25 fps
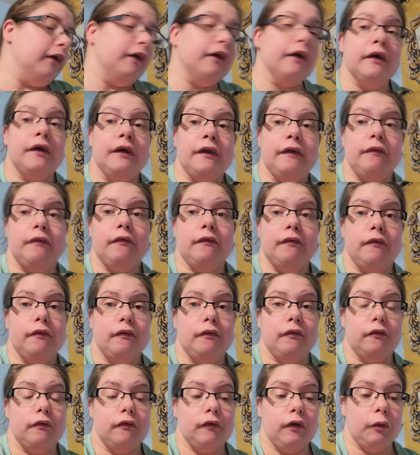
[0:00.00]

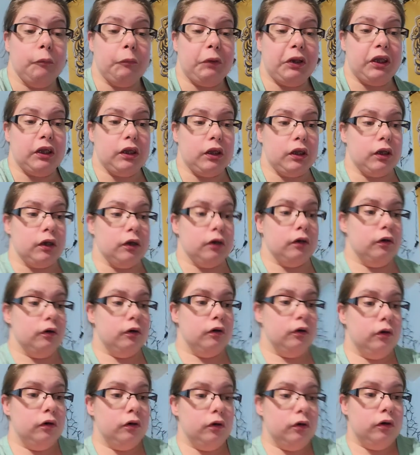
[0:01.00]
it's amazing.
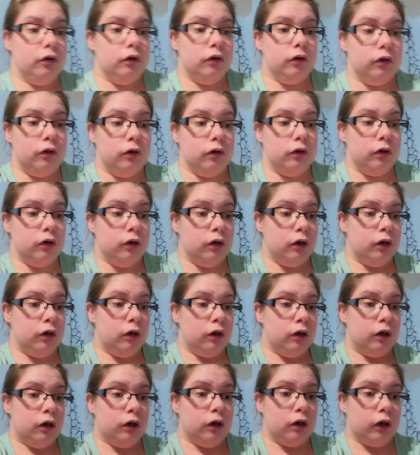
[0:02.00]

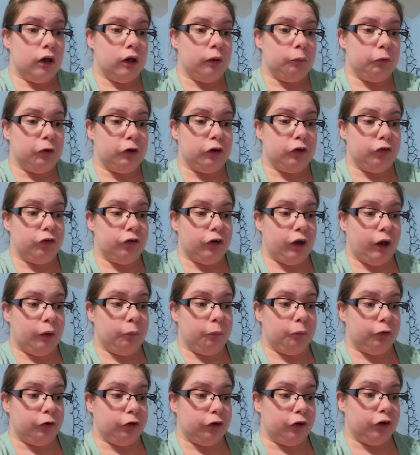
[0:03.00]
I'm on
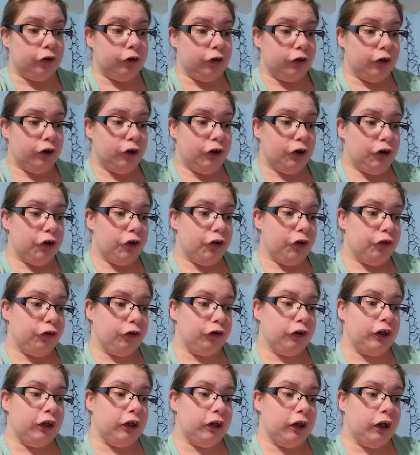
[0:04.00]
chapter
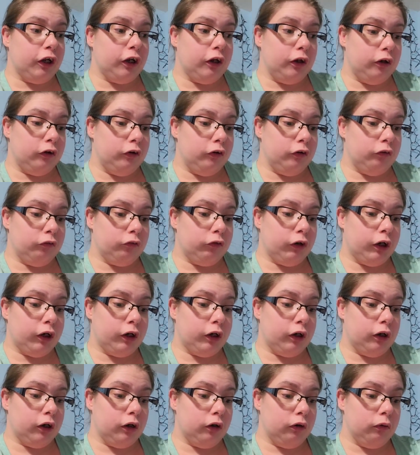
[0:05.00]
39 right
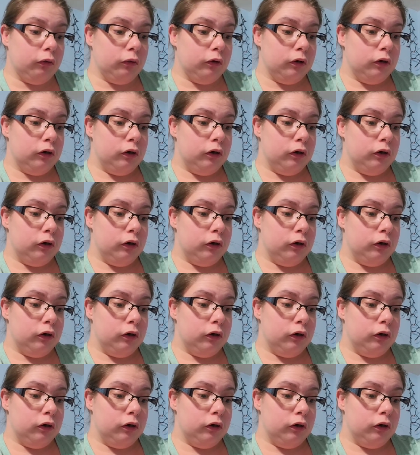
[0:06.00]
now,